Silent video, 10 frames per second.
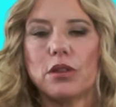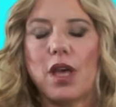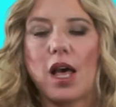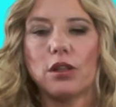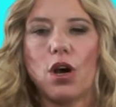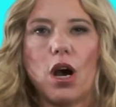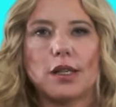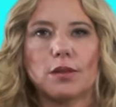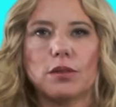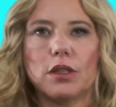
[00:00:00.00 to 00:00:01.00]
that
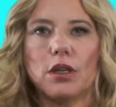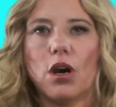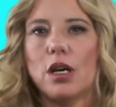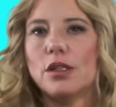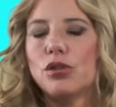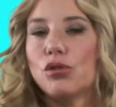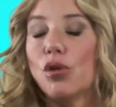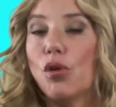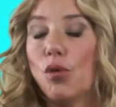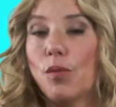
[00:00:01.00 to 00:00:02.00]
loss was going to cause
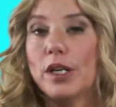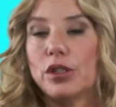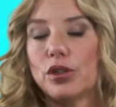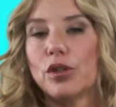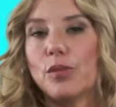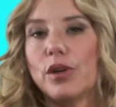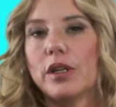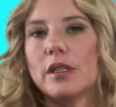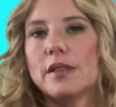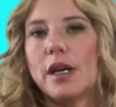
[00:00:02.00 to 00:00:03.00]
so much
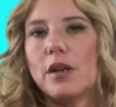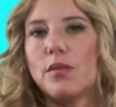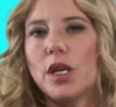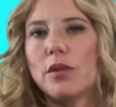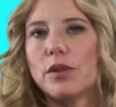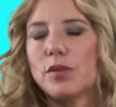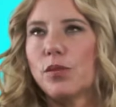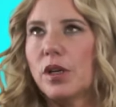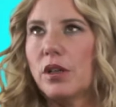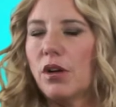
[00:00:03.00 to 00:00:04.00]
turmoil inside of me. It was
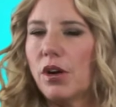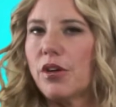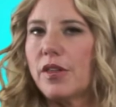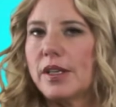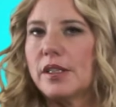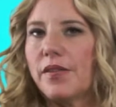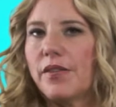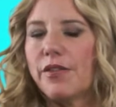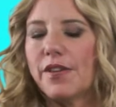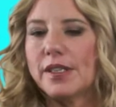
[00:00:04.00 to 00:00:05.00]
one of the harder things I've
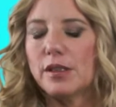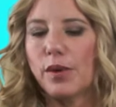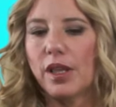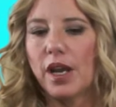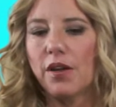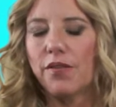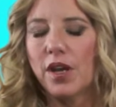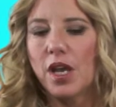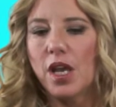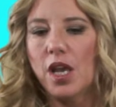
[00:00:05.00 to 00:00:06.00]
ever faced in my life,
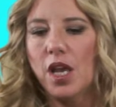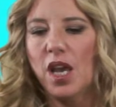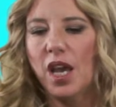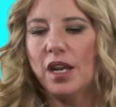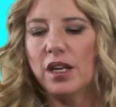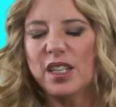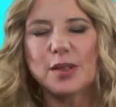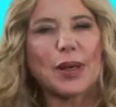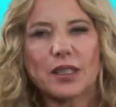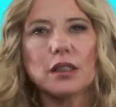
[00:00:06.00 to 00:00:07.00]
and
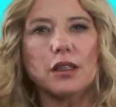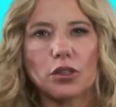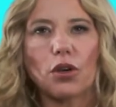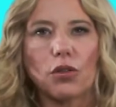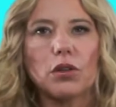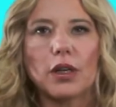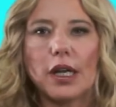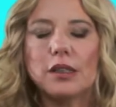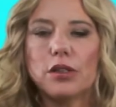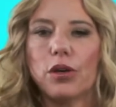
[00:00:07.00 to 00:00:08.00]
unexpectedly so.
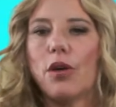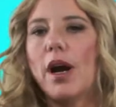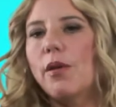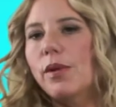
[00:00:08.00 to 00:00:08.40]
And so I